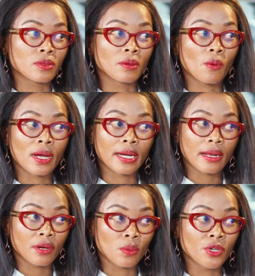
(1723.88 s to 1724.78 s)
the one
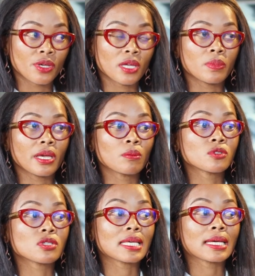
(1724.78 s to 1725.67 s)
area where you can be able
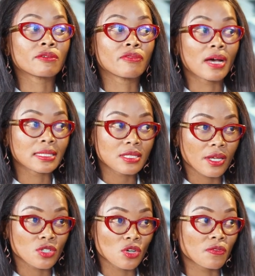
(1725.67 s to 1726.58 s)
to take
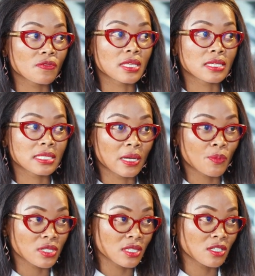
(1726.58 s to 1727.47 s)
advantage of things that are
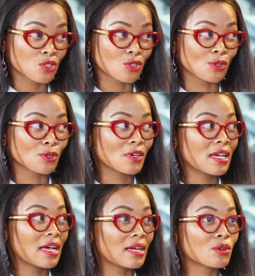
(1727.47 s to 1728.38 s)
presented to you.
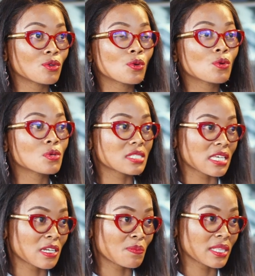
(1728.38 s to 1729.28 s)
I don't know who
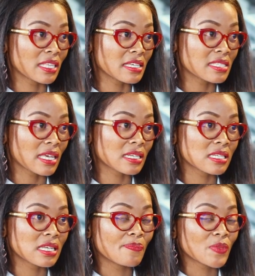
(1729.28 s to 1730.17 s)
said it, but they
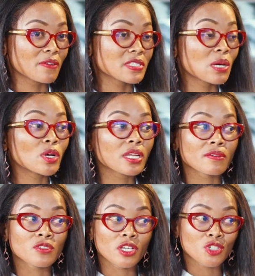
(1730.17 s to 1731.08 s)
said if someone
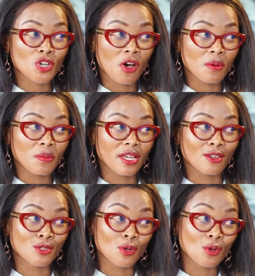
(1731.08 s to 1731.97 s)
gives you a job and
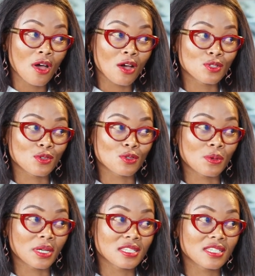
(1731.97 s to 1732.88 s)
you don't know how to
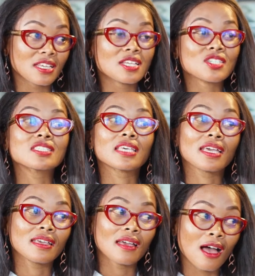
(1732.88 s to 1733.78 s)
do it, just
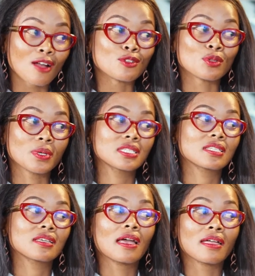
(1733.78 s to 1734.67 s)
say, I'll do
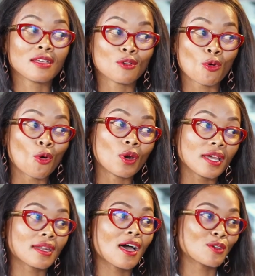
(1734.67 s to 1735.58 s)
it, and then go
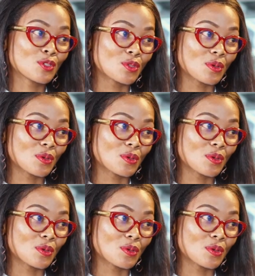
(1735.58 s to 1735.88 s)
learn how to